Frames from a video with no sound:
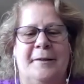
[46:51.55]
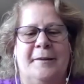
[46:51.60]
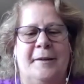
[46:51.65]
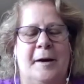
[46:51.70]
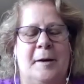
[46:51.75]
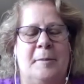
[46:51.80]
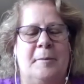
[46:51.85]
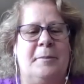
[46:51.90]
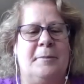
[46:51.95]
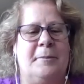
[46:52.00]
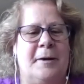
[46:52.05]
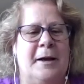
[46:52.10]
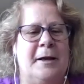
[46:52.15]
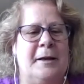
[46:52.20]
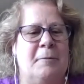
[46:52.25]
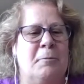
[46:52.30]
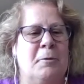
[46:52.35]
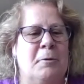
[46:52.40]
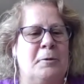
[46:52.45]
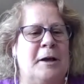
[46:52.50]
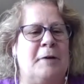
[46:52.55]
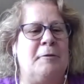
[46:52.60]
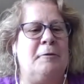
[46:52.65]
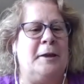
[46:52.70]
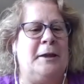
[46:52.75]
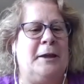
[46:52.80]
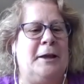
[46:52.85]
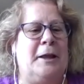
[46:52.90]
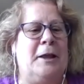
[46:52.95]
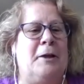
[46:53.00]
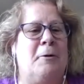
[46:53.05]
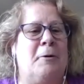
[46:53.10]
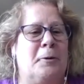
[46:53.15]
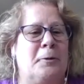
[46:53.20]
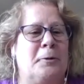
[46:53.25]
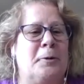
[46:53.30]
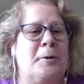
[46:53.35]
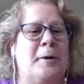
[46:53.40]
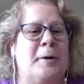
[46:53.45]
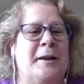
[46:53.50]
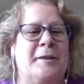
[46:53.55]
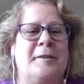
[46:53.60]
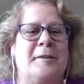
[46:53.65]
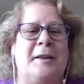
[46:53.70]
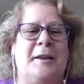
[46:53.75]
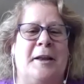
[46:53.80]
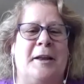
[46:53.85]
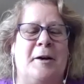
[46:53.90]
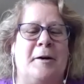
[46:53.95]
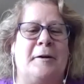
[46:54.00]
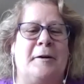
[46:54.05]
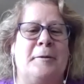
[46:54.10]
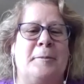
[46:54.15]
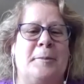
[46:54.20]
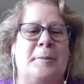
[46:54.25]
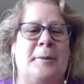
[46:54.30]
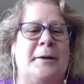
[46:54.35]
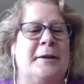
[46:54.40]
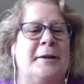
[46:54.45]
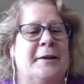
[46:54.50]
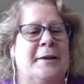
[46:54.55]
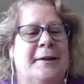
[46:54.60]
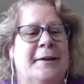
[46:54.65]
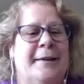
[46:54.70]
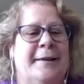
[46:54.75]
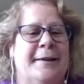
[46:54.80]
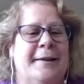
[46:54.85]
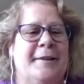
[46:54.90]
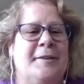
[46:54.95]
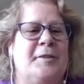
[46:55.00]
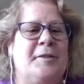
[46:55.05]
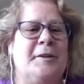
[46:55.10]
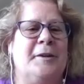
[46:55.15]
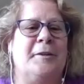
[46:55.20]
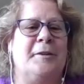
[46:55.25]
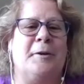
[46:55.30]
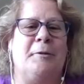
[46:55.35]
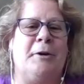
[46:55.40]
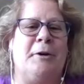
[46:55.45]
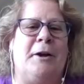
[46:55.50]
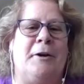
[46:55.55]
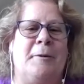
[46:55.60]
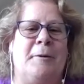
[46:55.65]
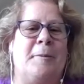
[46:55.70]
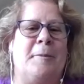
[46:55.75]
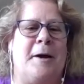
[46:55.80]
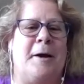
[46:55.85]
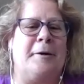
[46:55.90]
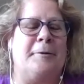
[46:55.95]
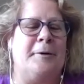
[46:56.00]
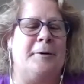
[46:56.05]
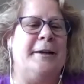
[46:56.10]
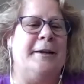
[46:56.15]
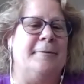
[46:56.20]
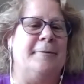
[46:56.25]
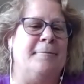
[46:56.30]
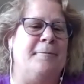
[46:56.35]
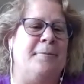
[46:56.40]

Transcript: And we're definitely getting older, and it's getting harder, but it's still the great camaraderie. And